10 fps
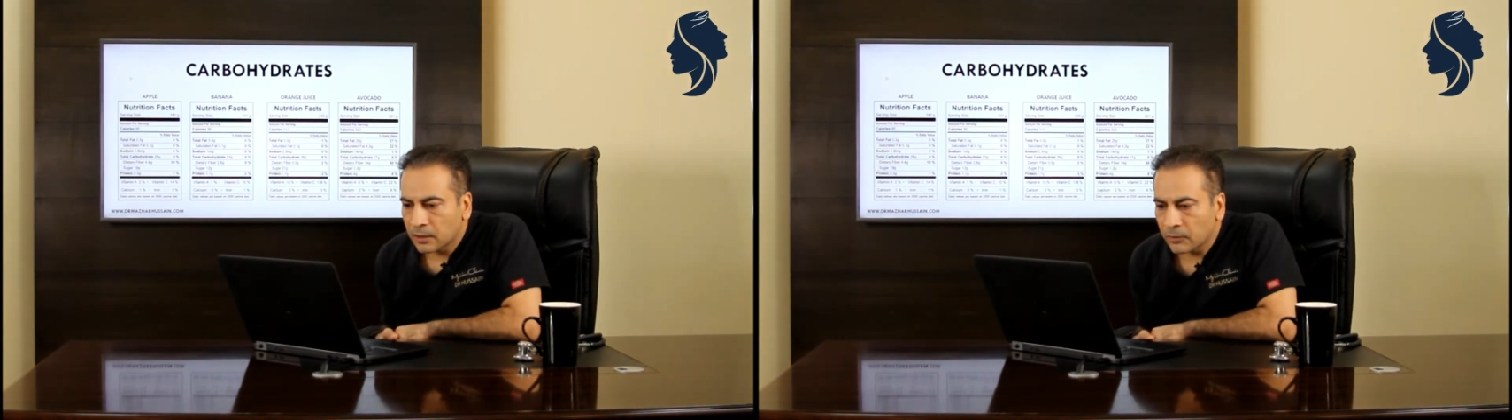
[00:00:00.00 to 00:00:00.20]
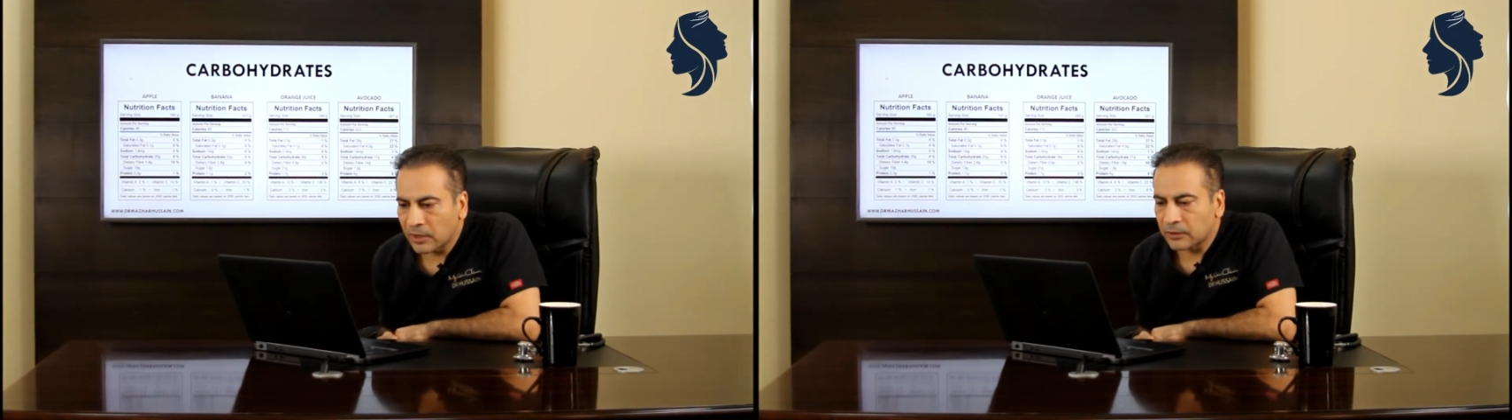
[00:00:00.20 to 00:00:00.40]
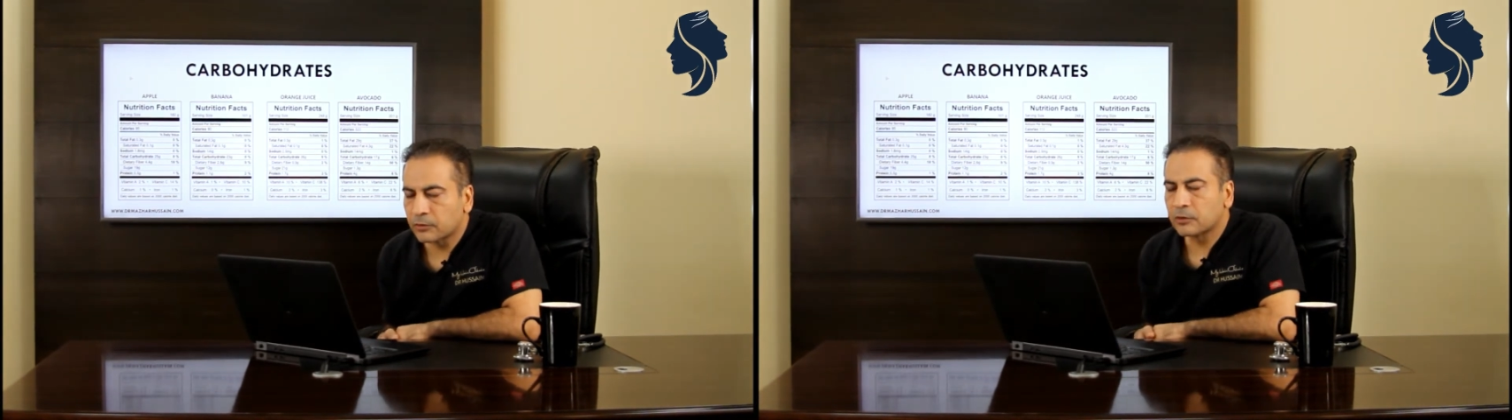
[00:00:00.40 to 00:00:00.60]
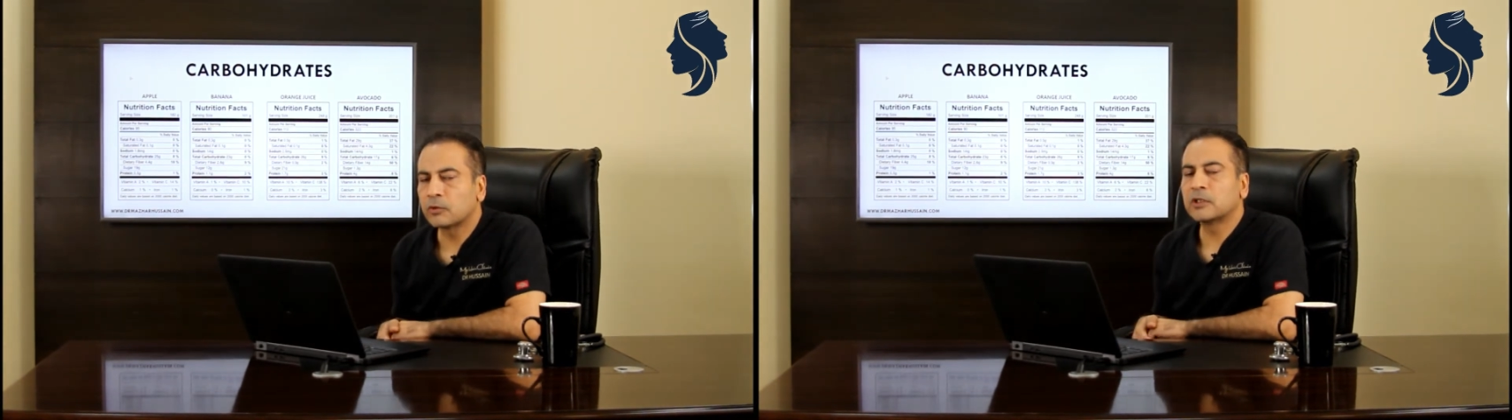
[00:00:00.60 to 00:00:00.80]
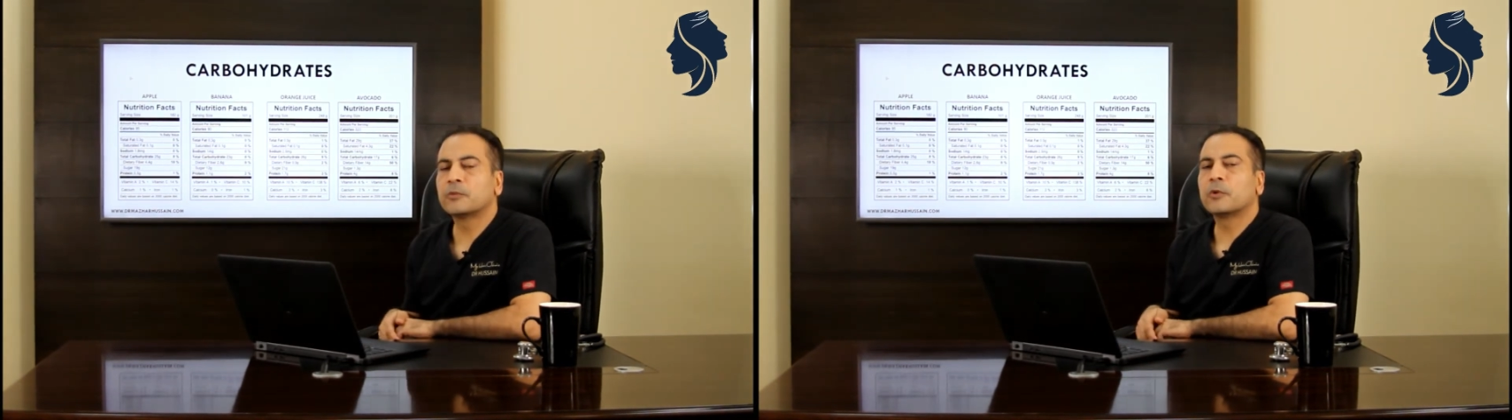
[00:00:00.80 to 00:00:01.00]

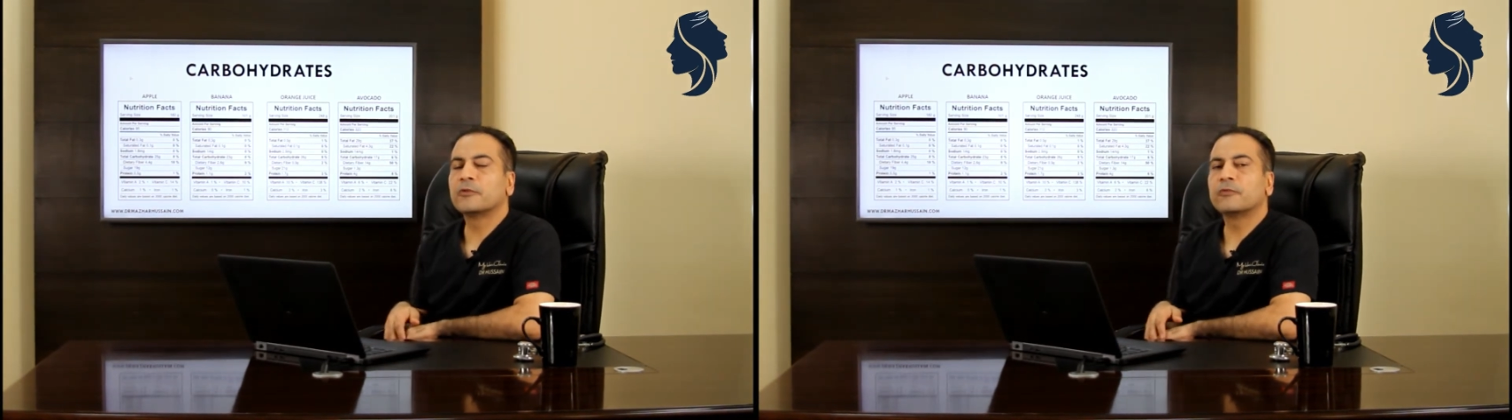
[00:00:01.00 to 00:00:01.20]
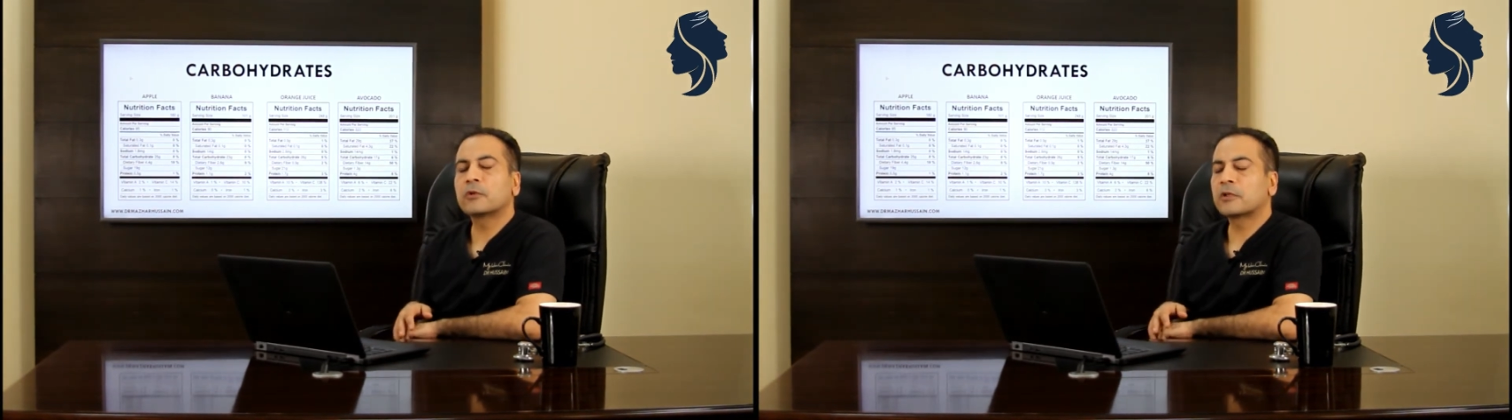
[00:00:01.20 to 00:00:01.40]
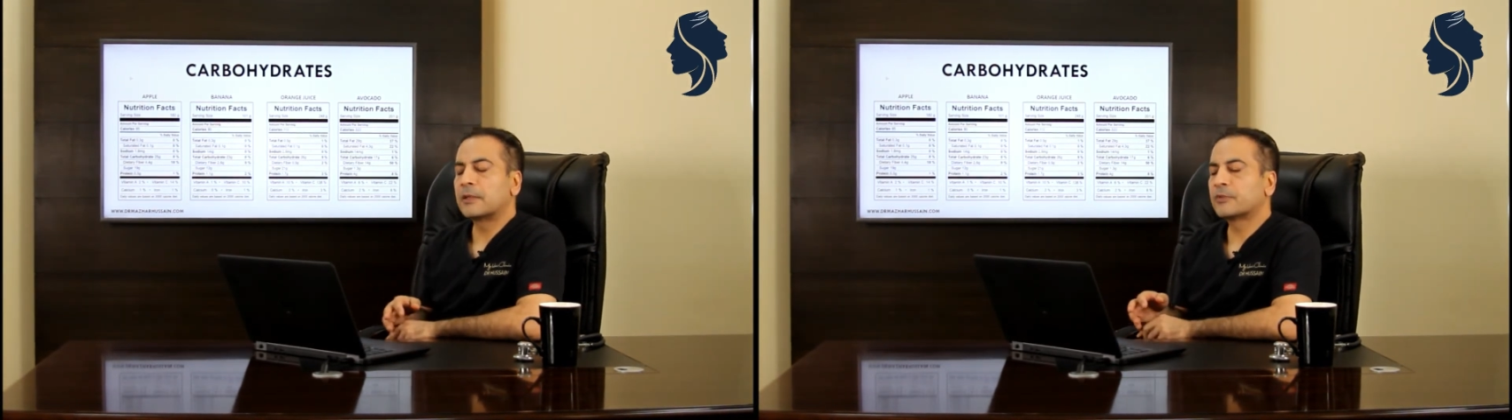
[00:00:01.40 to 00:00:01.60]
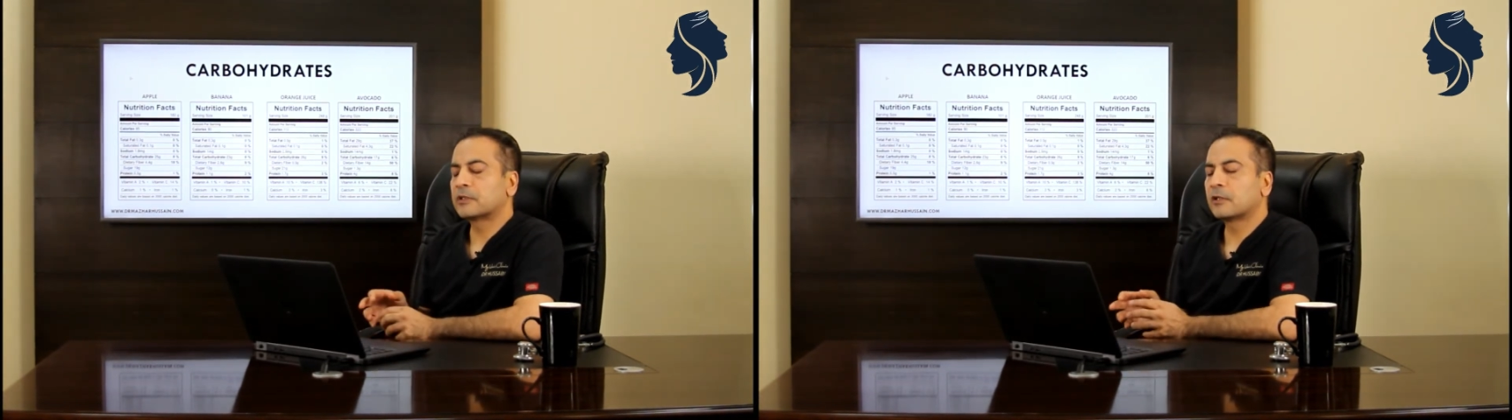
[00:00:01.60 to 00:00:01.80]
20.4 grams